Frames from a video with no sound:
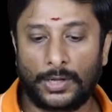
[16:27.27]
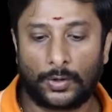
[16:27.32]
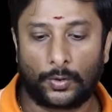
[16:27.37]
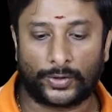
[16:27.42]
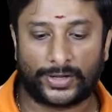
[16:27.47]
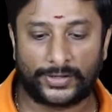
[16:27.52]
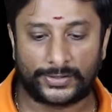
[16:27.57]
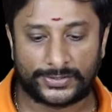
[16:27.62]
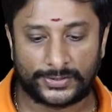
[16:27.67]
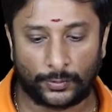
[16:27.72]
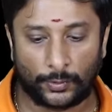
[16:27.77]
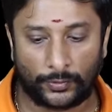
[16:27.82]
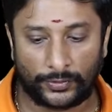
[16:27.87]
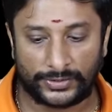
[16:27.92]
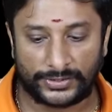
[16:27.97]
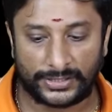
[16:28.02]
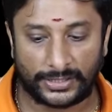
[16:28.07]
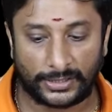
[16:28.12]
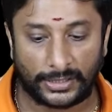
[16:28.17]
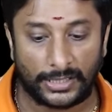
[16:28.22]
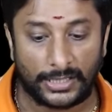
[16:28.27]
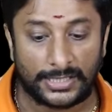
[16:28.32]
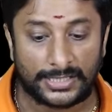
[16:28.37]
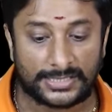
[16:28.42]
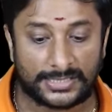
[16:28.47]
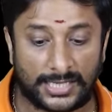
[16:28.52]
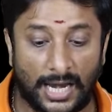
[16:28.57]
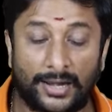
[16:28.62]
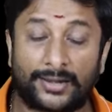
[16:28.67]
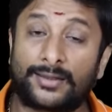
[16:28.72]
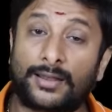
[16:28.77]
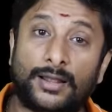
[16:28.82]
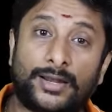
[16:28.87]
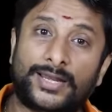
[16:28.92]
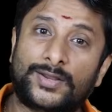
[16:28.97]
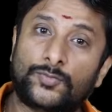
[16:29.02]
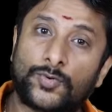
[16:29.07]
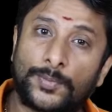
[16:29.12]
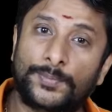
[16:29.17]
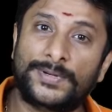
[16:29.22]
Okay, so here start
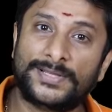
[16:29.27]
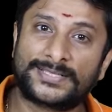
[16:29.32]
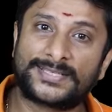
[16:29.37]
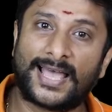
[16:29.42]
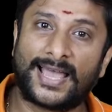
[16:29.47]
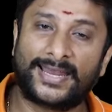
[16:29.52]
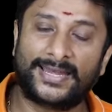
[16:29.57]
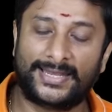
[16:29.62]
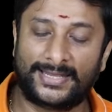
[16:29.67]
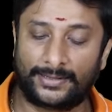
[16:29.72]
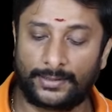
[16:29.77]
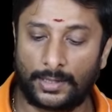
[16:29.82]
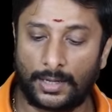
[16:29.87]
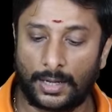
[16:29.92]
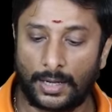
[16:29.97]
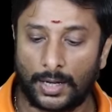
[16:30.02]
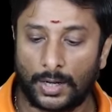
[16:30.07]
learning web designing.